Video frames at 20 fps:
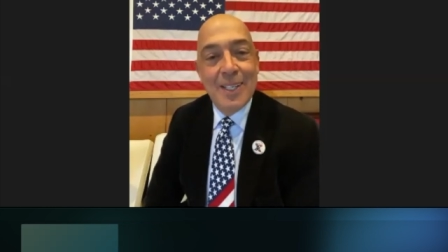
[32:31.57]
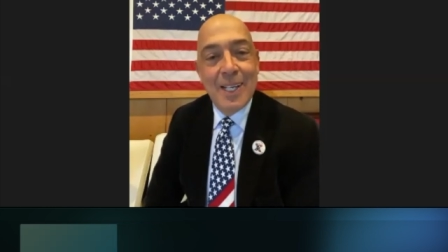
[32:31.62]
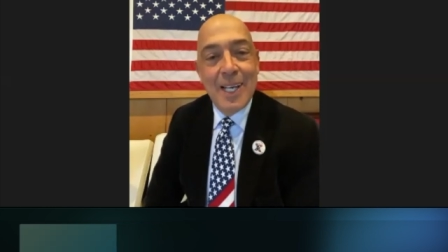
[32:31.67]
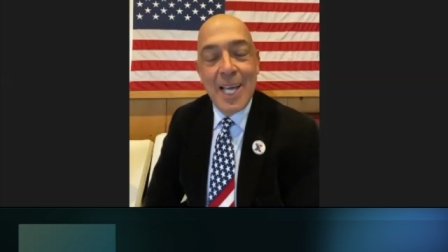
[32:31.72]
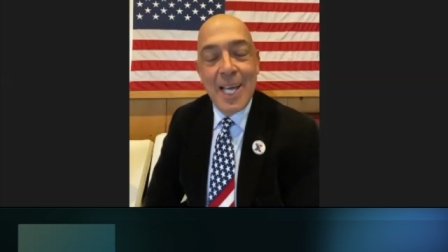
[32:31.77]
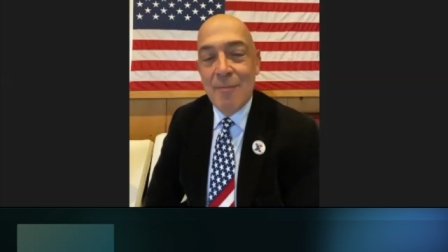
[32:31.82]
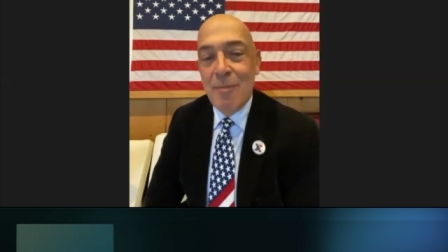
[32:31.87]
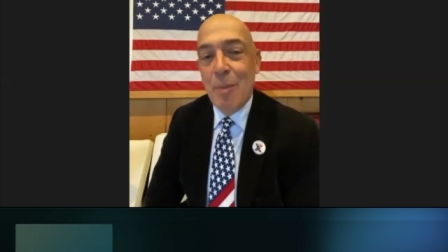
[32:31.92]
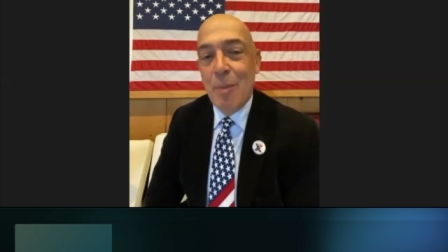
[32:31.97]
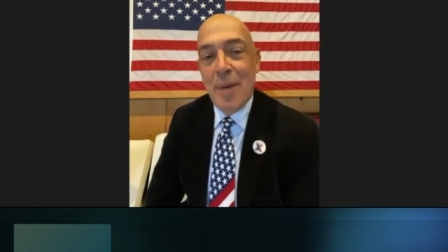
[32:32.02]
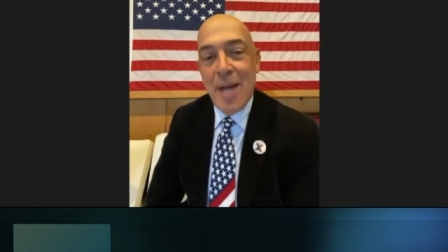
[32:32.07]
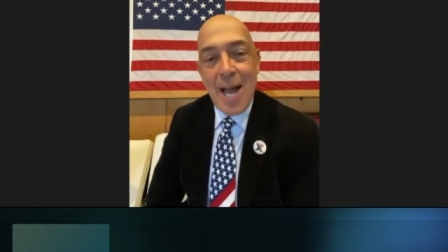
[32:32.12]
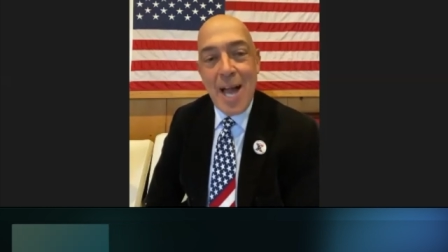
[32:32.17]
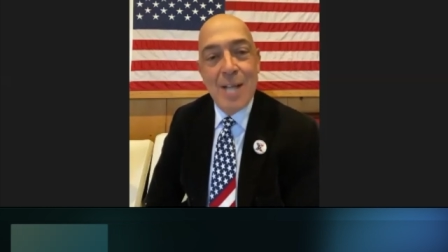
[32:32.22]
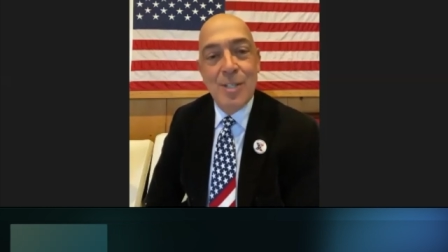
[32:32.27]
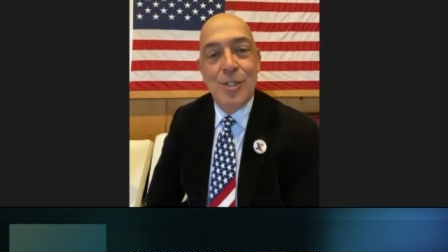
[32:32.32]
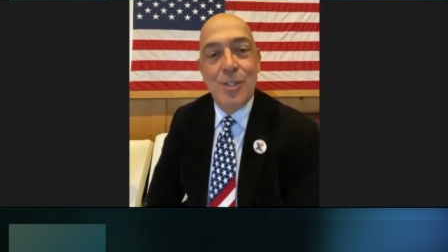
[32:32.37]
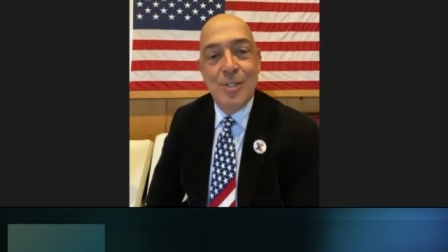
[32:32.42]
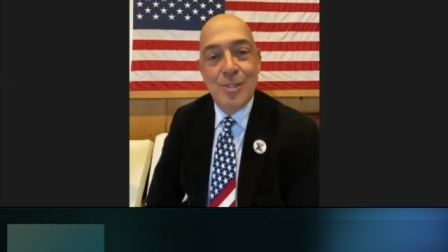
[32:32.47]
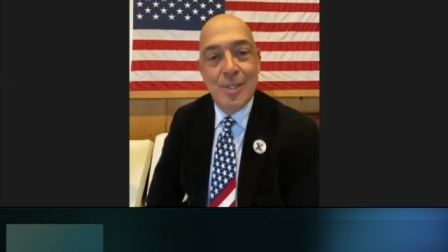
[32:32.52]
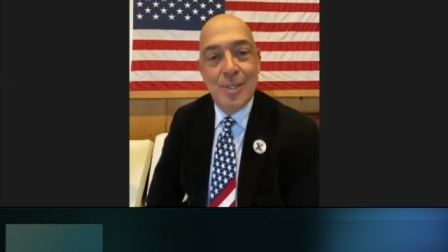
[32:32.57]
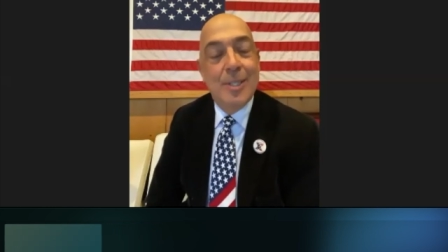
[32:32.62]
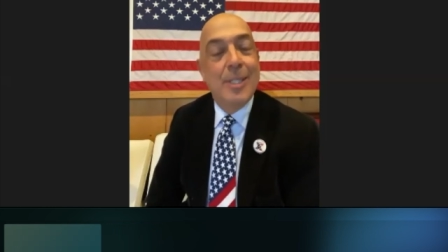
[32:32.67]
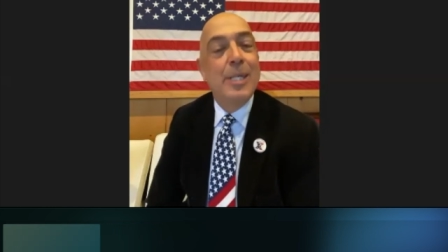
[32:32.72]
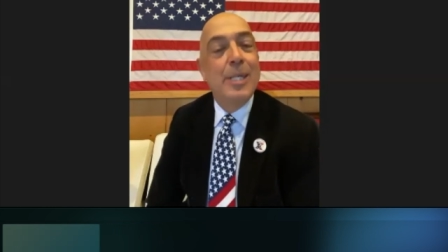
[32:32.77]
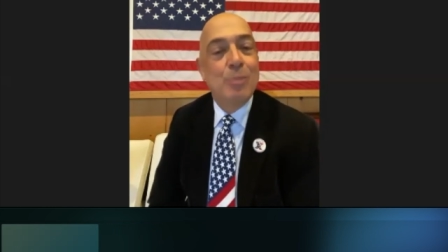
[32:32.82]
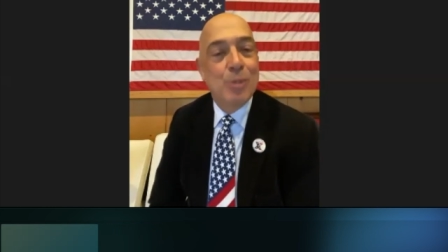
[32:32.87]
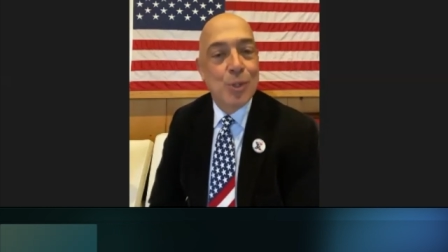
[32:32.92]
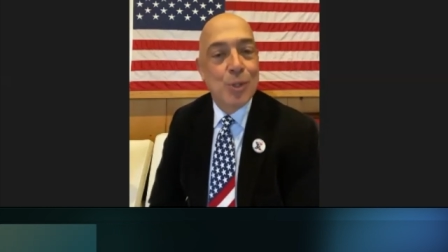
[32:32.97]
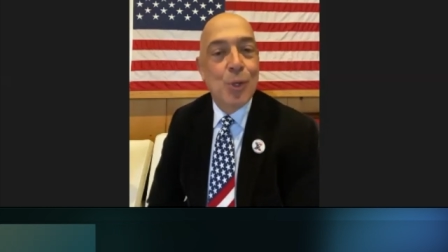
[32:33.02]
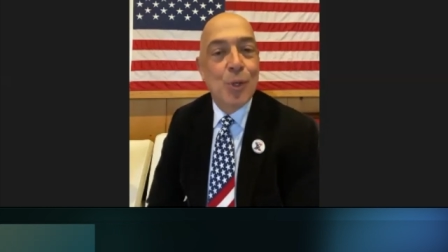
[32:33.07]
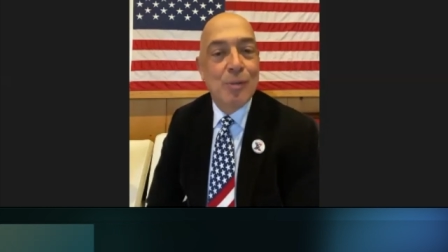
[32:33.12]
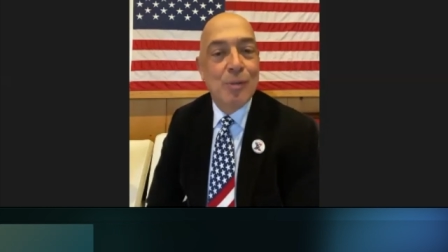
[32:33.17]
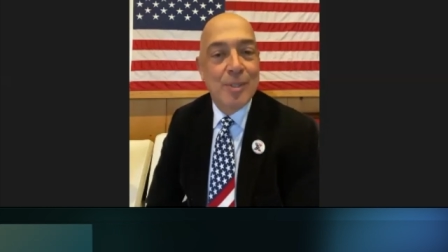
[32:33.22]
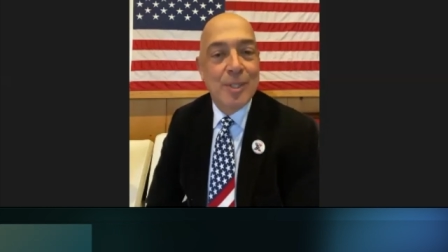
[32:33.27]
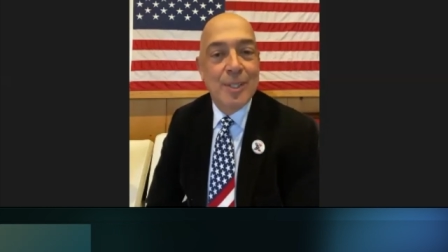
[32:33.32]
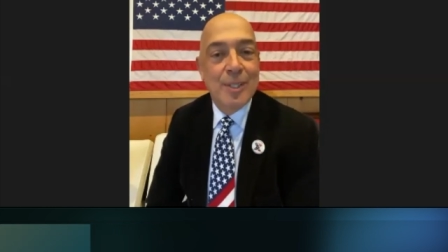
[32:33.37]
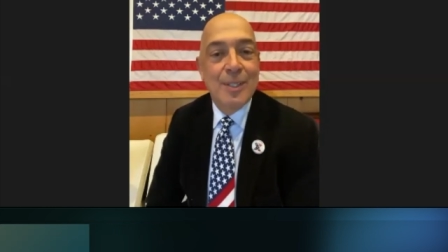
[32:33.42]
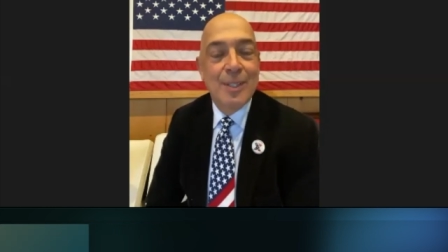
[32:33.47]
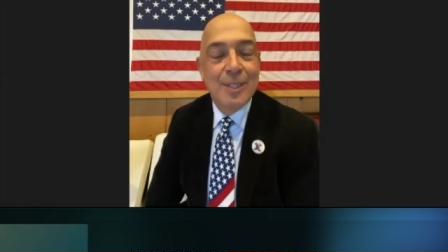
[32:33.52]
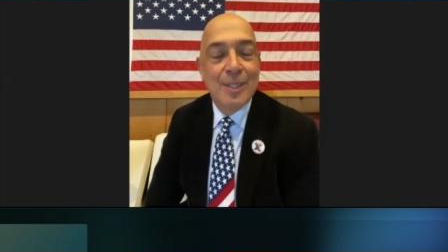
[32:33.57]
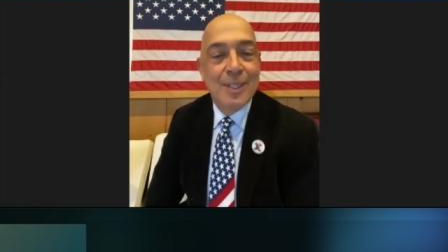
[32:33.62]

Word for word: I have the passion to keep serving,